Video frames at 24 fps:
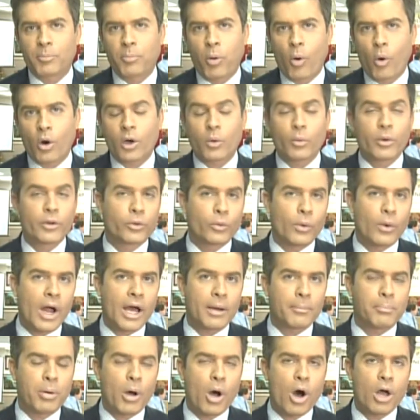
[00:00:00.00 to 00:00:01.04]
report with
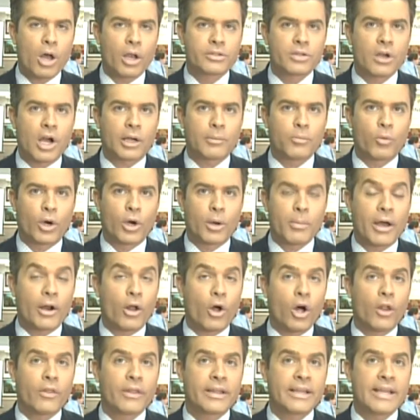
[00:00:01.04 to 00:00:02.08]
Ron Paul and talk more
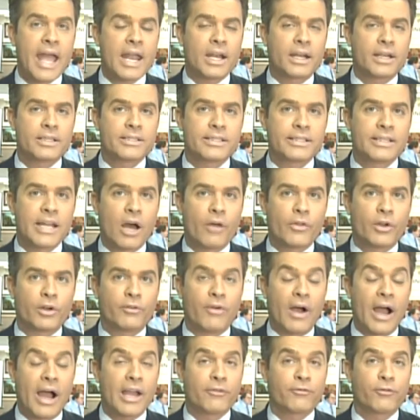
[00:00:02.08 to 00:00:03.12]
about all the candidates and how
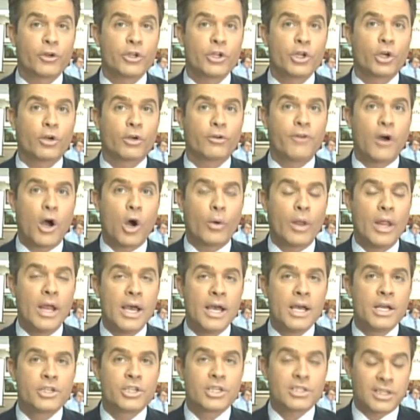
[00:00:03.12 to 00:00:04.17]
they're vying for your vote
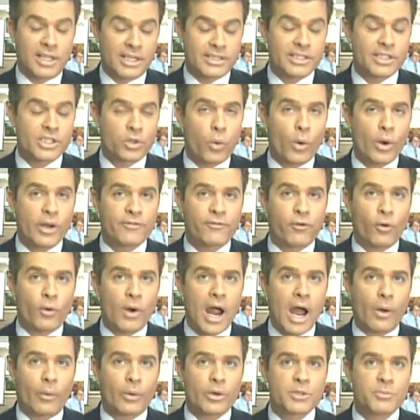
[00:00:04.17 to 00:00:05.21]
just less than
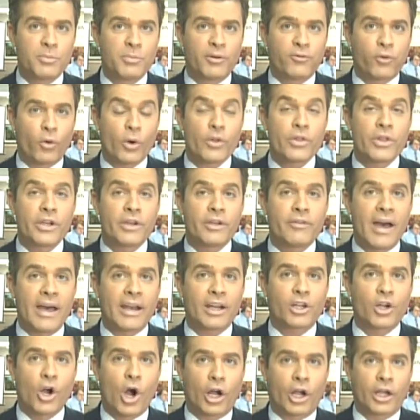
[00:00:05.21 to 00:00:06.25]
24 hours before the
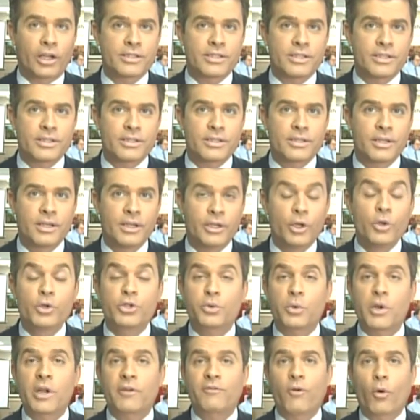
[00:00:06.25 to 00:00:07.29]
Nevada caucuses.
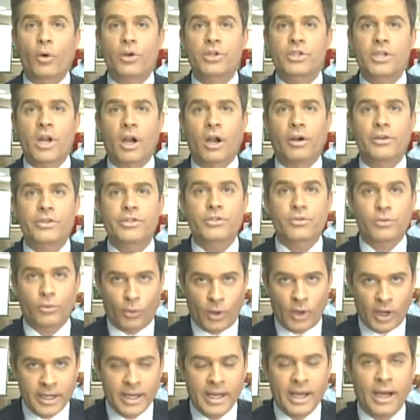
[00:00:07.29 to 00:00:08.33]
News 3 at 4 starts
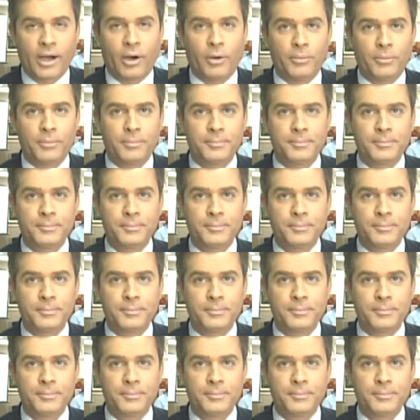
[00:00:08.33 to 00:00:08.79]
right now.